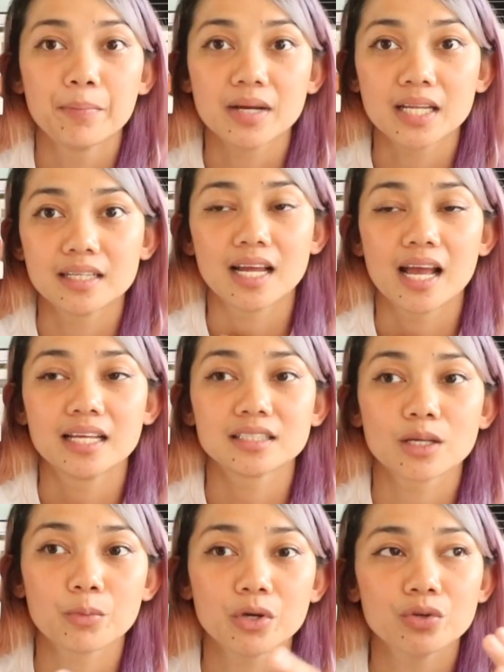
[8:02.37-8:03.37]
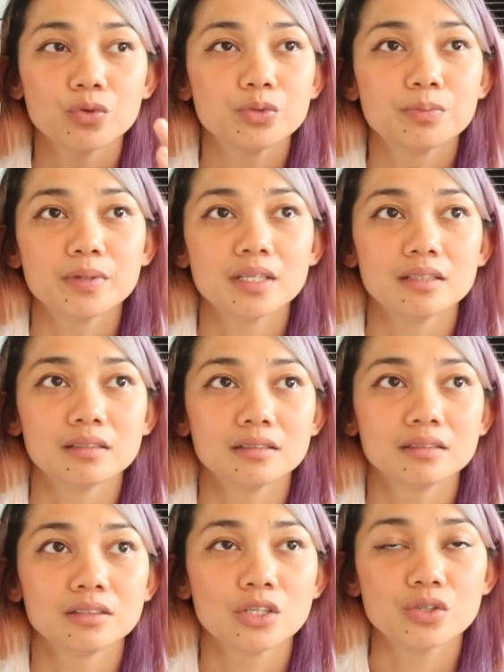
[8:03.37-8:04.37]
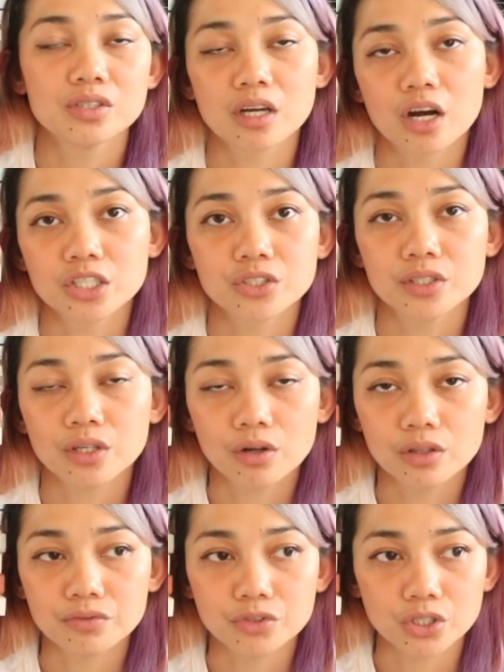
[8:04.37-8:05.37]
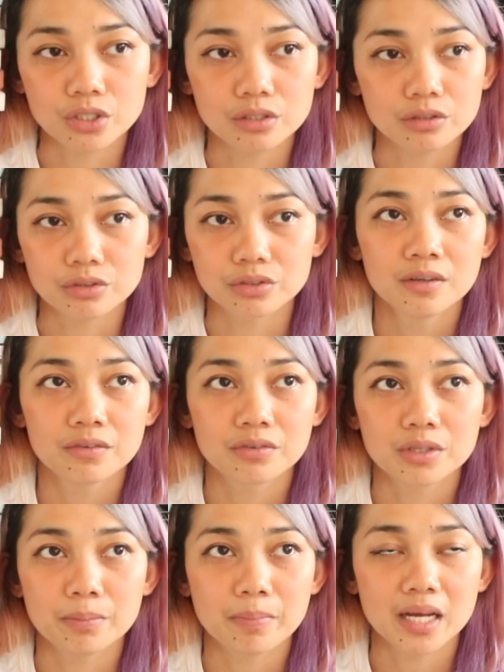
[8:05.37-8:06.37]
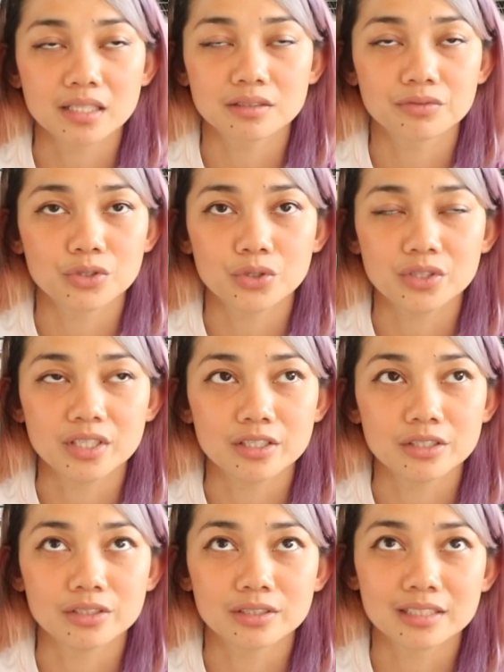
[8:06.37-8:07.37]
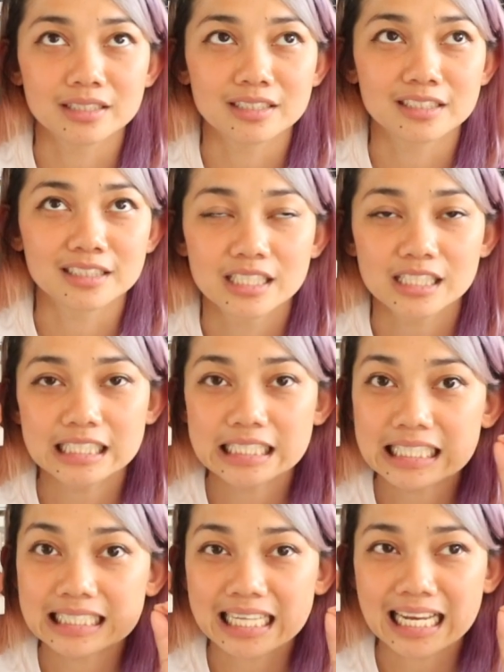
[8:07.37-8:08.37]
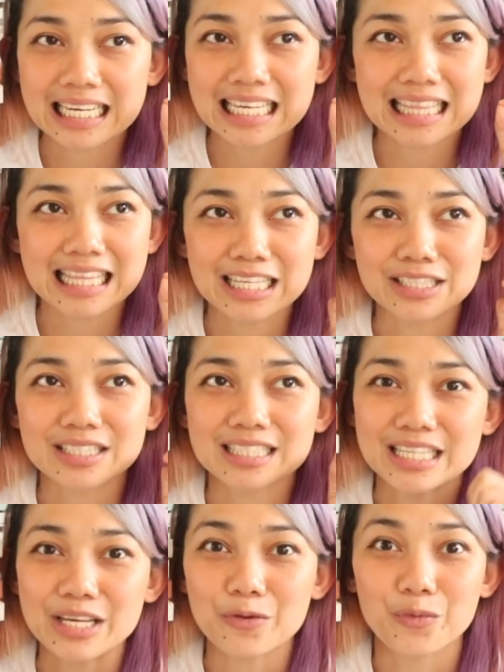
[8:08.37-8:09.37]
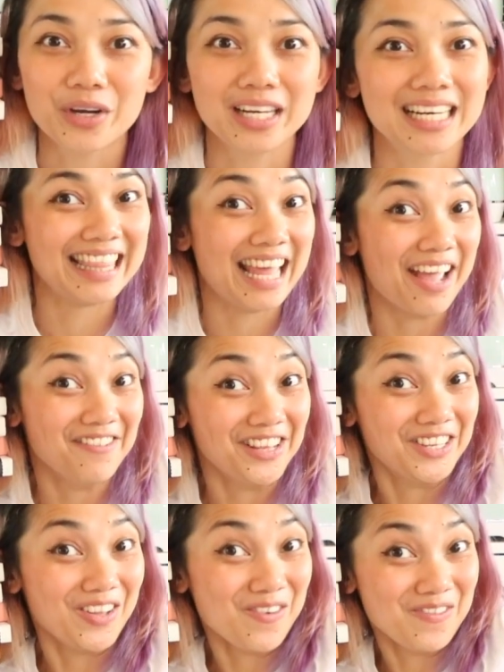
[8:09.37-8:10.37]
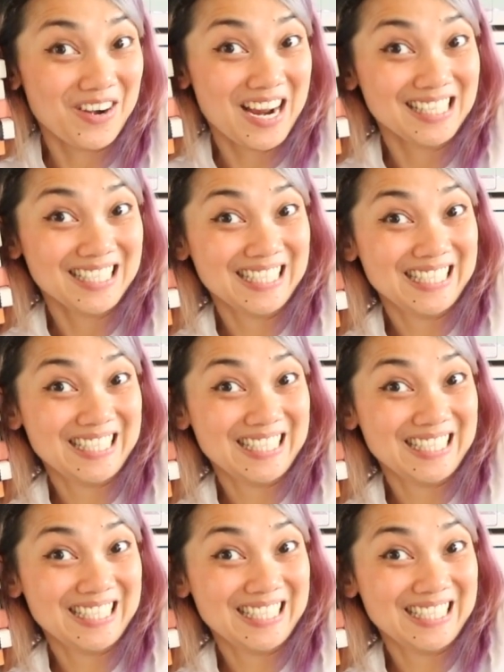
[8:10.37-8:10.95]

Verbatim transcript: but as someone who's been using Archer and Olive journals for the past few years it's just an exciting thing to see what they have in store for us